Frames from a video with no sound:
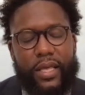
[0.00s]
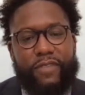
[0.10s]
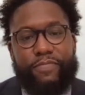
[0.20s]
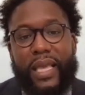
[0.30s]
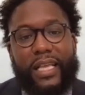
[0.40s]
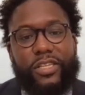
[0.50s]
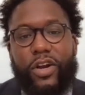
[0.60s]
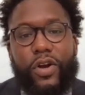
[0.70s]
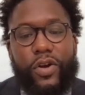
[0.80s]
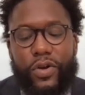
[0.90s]
being
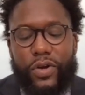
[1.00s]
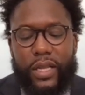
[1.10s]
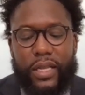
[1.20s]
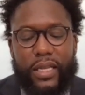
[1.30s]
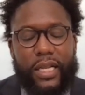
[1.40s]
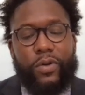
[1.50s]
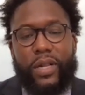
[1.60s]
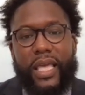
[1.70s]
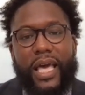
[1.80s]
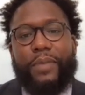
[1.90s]
turned
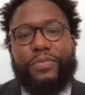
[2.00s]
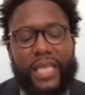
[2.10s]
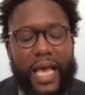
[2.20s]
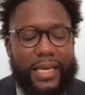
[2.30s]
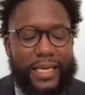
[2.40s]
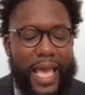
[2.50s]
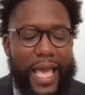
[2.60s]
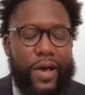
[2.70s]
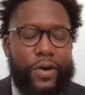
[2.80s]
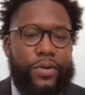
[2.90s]
literally upside
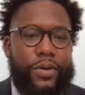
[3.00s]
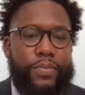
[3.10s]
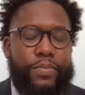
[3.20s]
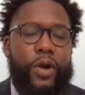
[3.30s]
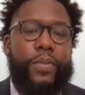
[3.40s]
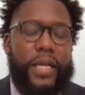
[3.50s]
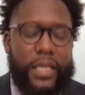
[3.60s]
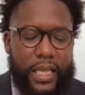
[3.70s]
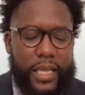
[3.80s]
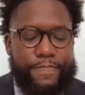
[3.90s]
down
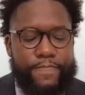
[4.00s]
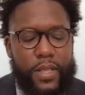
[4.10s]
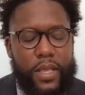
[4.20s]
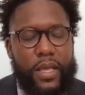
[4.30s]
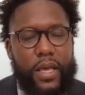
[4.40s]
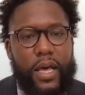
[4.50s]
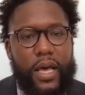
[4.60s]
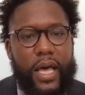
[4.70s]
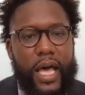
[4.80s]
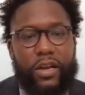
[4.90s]
permanently.
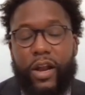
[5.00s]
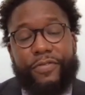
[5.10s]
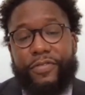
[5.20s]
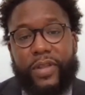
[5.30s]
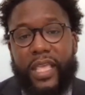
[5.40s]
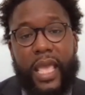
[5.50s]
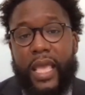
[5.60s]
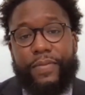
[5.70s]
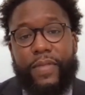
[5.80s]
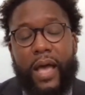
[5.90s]
I'll never
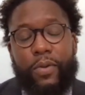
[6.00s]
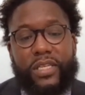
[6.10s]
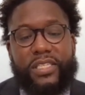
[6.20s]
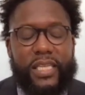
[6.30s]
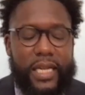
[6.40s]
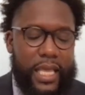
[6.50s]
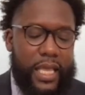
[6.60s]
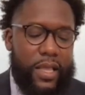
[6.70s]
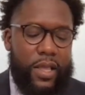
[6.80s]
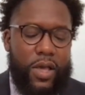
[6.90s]
forget, I was
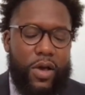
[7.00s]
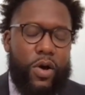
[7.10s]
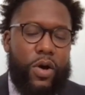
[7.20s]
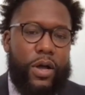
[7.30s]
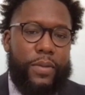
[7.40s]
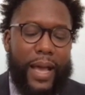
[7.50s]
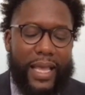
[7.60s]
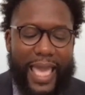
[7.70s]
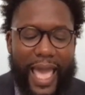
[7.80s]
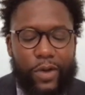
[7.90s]
sitting on my
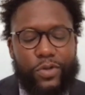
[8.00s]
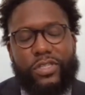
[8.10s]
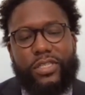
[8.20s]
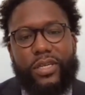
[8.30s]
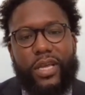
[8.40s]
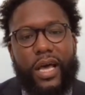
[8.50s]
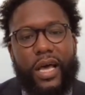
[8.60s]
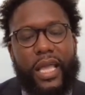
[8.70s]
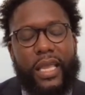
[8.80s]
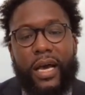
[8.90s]
couch
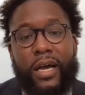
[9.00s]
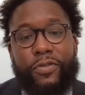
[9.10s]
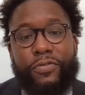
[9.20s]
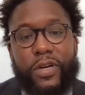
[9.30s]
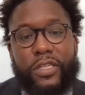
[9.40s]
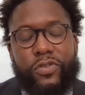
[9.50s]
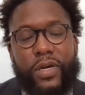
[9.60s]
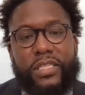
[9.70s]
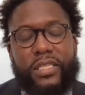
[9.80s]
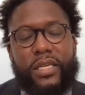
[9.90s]
in utter
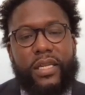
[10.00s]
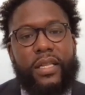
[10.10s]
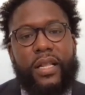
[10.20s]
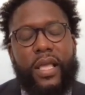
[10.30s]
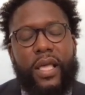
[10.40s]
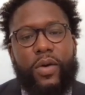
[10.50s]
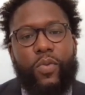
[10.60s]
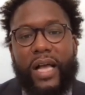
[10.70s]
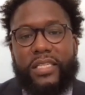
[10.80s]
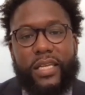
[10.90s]
frustration,
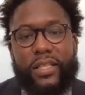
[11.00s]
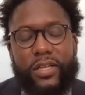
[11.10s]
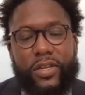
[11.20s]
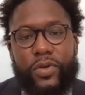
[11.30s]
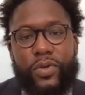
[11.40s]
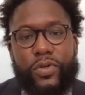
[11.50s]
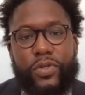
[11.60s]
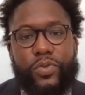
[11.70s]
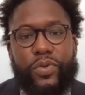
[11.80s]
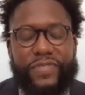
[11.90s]
watching the
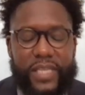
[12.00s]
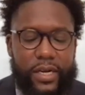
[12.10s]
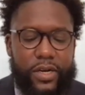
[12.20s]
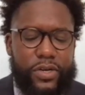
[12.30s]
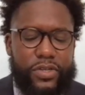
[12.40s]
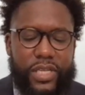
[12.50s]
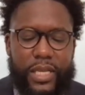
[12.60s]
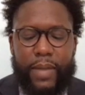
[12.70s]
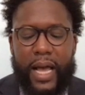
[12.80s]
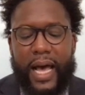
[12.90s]
news with tears in
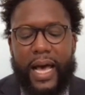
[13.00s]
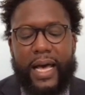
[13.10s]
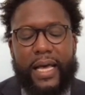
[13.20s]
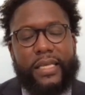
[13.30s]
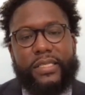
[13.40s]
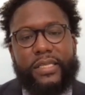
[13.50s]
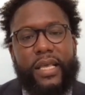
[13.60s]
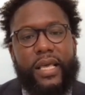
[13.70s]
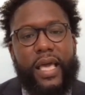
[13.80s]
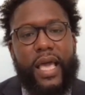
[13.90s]
eyes,
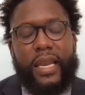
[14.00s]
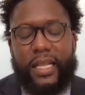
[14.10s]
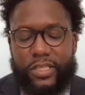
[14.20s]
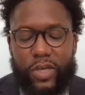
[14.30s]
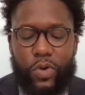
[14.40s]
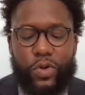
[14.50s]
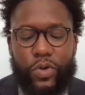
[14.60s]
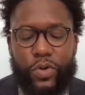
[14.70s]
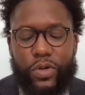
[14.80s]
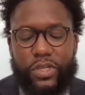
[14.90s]
and in
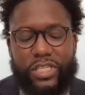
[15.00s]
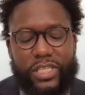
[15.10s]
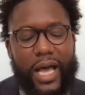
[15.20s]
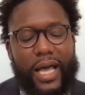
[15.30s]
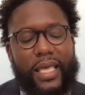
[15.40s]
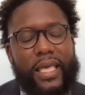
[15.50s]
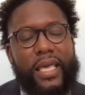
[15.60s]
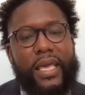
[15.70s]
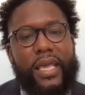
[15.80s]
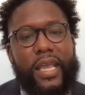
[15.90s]
total shock,
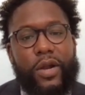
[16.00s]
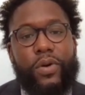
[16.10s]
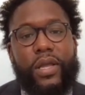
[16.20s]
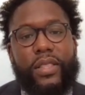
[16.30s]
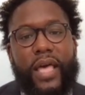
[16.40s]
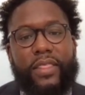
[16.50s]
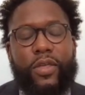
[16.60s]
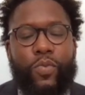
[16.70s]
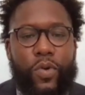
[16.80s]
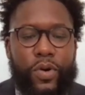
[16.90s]
hearing that the
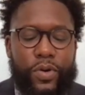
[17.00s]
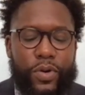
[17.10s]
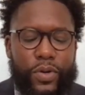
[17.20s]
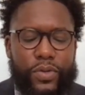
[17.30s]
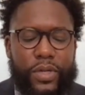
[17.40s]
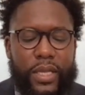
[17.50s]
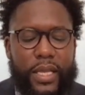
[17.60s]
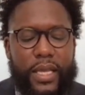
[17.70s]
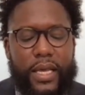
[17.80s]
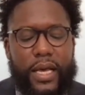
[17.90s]
world
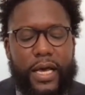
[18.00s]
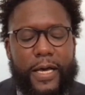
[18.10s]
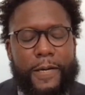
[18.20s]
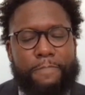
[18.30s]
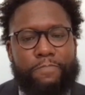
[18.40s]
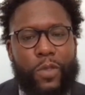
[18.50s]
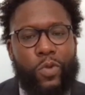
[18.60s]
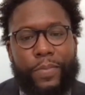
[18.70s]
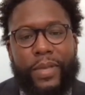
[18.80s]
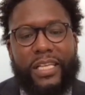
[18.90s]

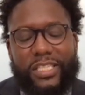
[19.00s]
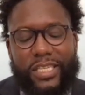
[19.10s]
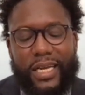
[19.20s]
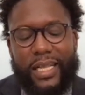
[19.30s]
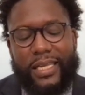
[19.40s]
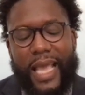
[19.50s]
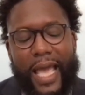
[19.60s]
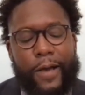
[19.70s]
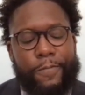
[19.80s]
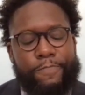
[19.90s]
would be shutting
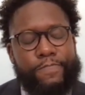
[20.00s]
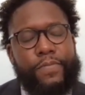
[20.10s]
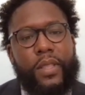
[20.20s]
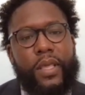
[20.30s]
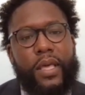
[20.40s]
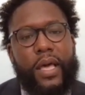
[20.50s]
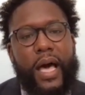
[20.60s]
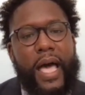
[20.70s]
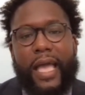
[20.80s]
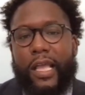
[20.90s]
down. I
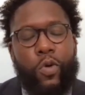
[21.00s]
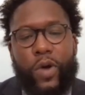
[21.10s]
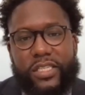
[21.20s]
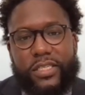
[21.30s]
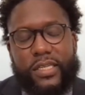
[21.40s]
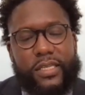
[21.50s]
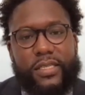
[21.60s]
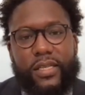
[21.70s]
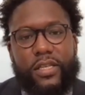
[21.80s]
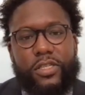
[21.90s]
had
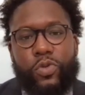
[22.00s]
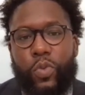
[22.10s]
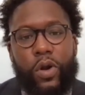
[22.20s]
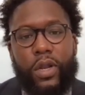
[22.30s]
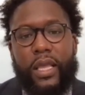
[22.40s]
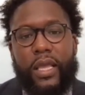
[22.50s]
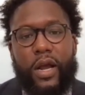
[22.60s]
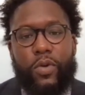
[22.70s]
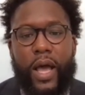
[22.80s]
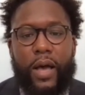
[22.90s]
questions swirling
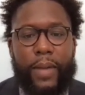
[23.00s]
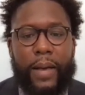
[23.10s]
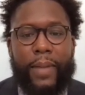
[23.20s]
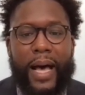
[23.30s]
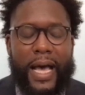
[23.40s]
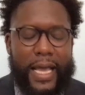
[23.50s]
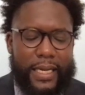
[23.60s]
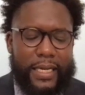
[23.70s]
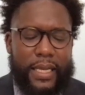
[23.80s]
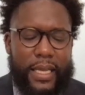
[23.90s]
around my
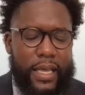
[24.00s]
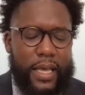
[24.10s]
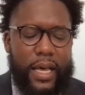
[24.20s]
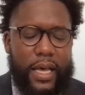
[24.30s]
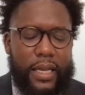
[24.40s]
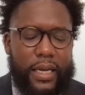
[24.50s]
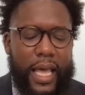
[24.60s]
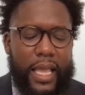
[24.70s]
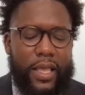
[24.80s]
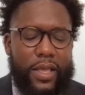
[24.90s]
mind,
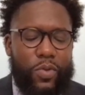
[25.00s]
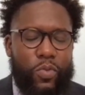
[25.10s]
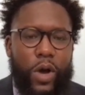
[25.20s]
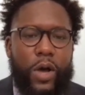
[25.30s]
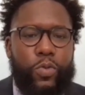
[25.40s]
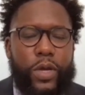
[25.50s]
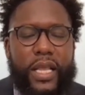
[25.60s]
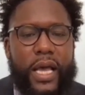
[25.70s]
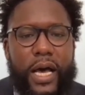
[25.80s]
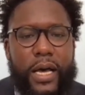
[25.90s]
like what would
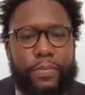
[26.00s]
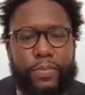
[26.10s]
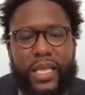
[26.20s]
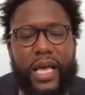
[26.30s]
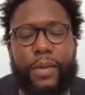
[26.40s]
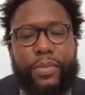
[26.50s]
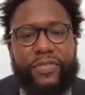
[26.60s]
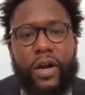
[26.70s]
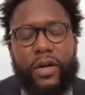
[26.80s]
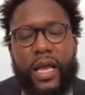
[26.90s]
become of
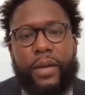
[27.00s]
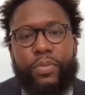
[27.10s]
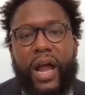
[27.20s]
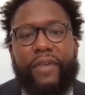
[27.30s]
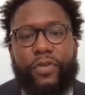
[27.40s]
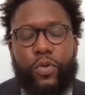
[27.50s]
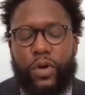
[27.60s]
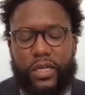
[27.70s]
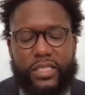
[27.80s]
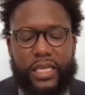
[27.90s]
our nonprofit
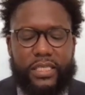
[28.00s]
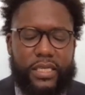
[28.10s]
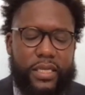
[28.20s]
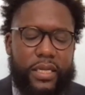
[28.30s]
organization?